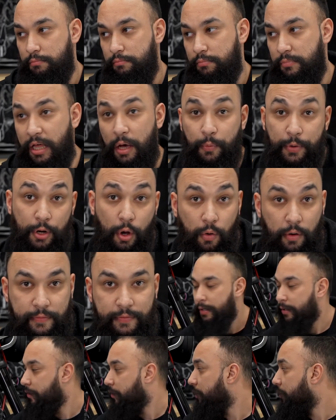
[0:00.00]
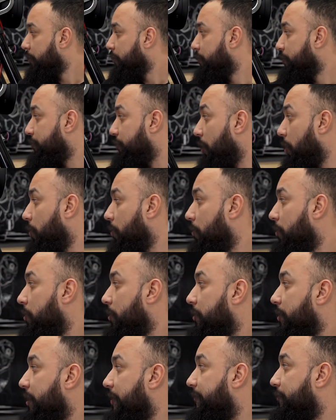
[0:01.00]
that we know of. So,
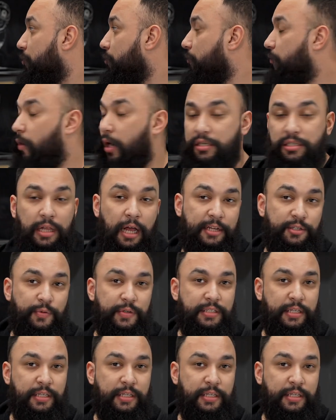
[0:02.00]
if you watched last week's